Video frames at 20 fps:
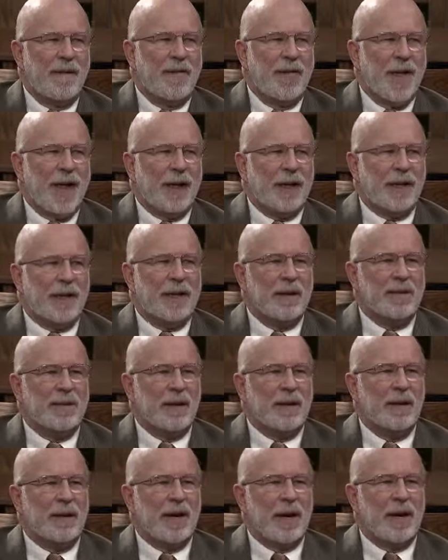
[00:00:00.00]
that
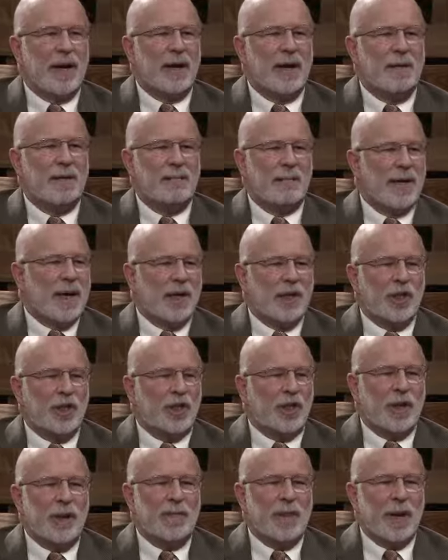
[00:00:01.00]
can, uh,
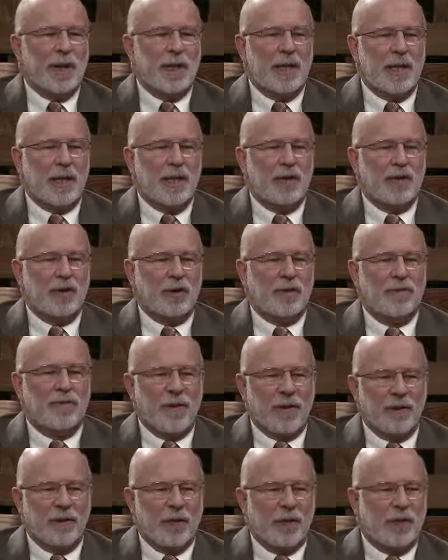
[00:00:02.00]
Nigeria, many of these are
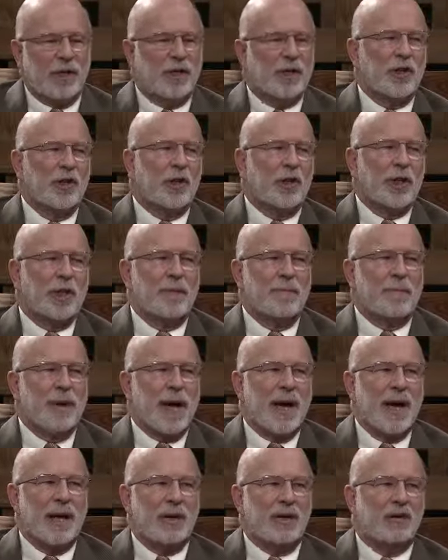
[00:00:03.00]
federalists or the
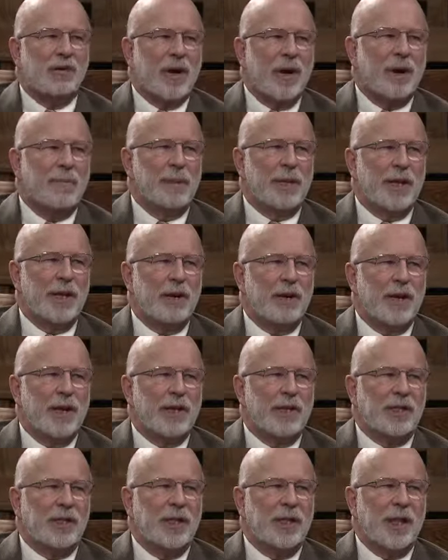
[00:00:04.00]
combined tribal
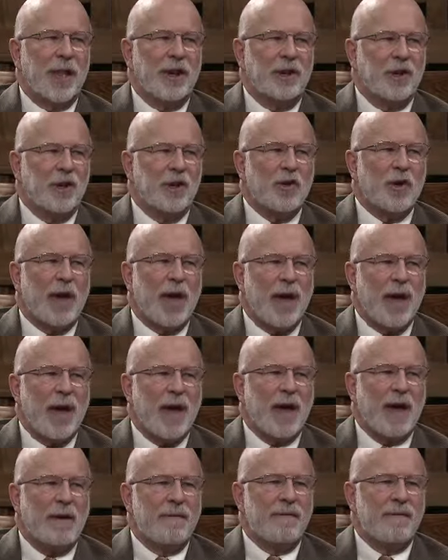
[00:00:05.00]
areas, and they don't
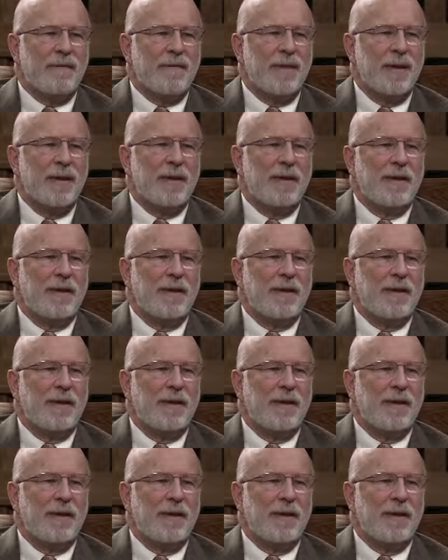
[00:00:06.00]
have